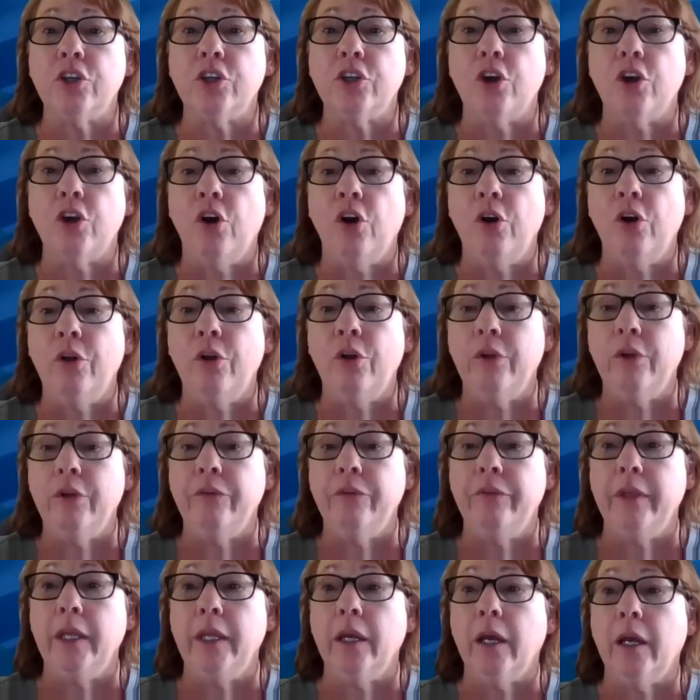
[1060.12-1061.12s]
all of
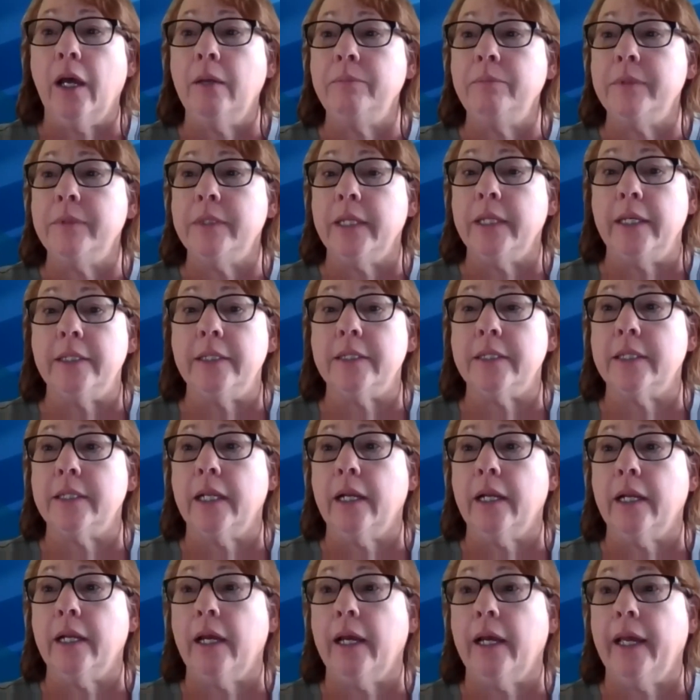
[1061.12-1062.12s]
the updates
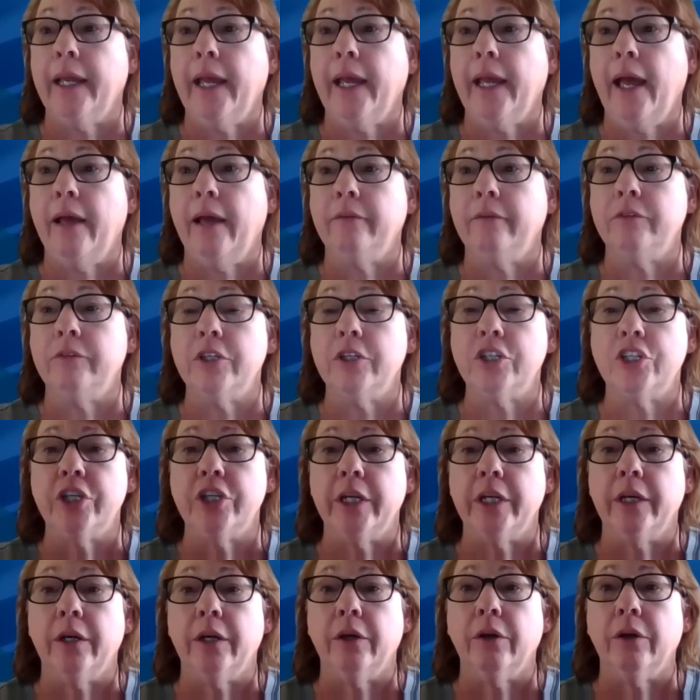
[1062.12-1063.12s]
that I have to
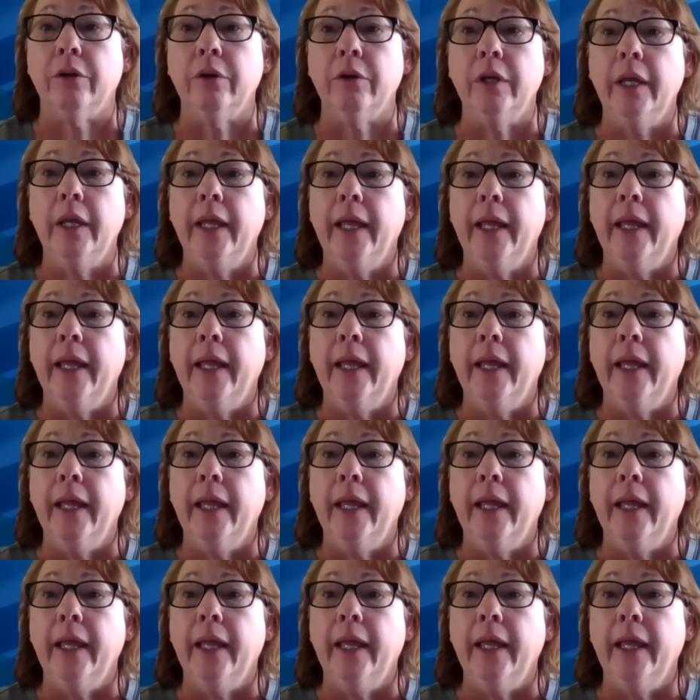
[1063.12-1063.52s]
share.